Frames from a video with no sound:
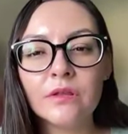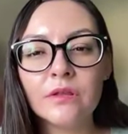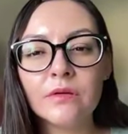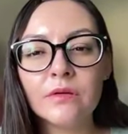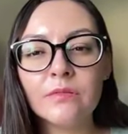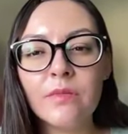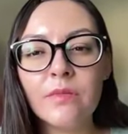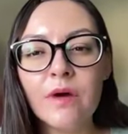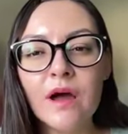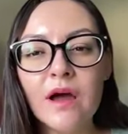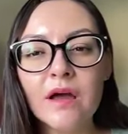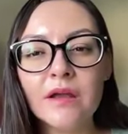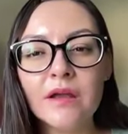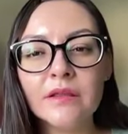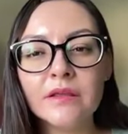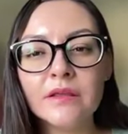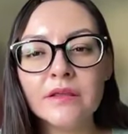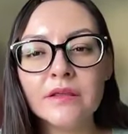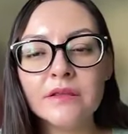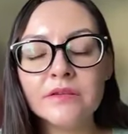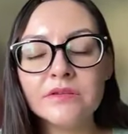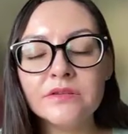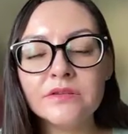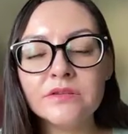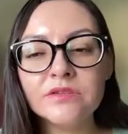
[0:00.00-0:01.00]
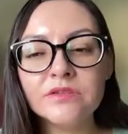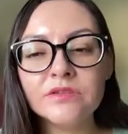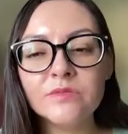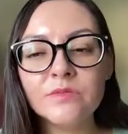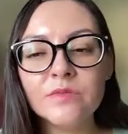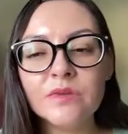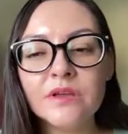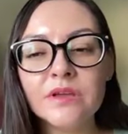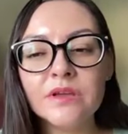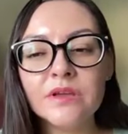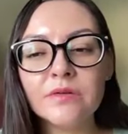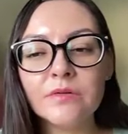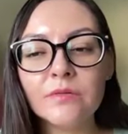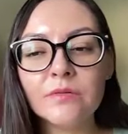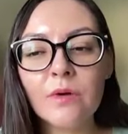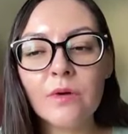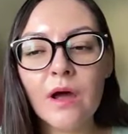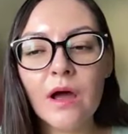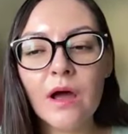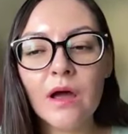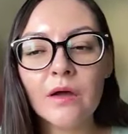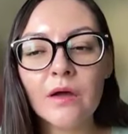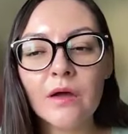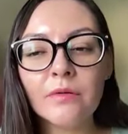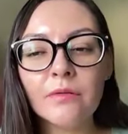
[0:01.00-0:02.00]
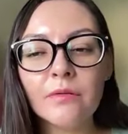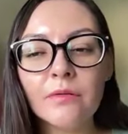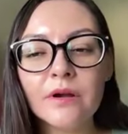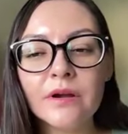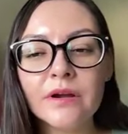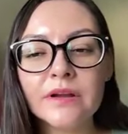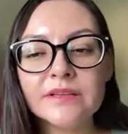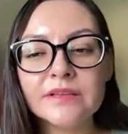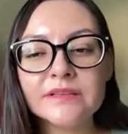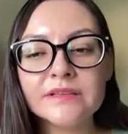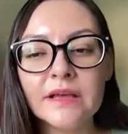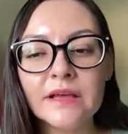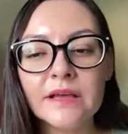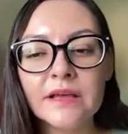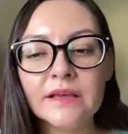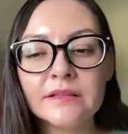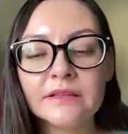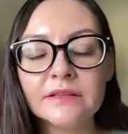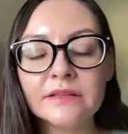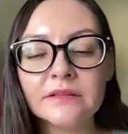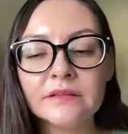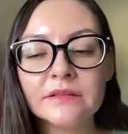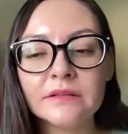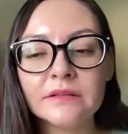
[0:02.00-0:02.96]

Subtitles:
the body just being right where it's at.